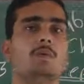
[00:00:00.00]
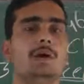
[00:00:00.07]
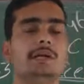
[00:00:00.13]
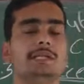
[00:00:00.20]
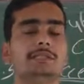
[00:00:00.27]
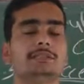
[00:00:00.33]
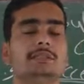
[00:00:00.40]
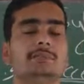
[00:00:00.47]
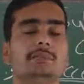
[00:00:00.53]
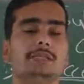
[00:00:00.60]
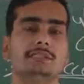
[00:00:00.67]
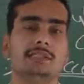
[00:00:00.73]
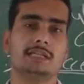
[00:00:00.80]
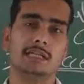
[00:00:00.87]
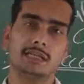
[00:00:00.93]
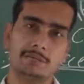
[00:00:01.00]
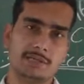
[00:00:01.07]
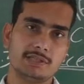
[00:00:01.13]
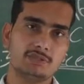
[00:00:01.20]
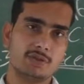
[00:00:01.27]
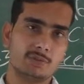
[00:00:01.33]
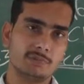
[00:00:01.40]
what is the basic
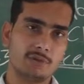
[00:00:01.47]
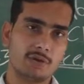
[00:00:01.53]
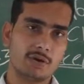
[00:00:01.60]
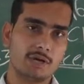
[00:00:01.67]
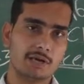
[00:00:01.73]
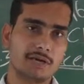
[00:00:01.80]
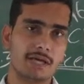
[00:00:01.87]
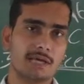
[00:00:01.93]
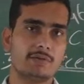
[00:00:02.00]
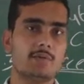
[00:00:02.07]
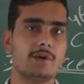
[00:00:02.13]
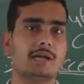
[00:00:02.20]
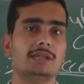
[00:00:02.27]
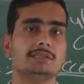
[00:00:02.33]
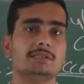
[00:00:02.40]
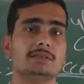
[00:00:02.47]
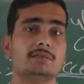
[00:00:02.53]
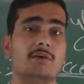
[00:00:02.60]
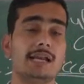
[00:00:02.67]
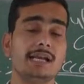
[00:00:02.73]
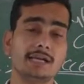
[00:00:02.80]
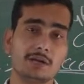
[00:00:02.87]
elements of the contract, what is the
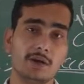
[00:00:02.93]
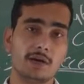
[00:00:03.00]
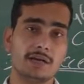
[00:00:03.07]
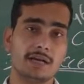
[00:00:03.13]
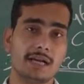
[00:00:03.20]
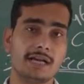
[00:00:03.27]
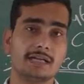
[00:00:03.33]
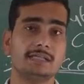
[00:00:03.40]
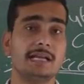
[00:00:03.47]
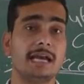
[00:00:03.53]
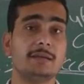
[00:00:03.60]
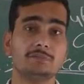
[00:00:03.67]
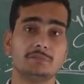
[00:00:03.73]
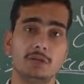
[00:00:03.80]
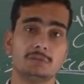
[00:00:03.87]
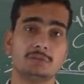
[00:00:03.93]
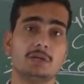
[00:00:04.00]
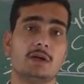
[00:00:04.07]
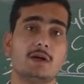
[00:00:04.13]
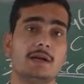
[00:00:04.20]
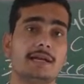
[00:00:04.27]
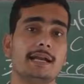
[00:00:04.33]
valid contract, types of
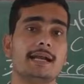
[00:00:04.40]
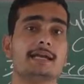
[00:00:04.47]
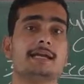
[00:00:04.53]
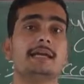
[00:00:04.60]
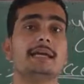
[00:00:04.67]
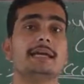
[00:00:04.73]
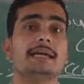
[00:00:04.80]
the contract.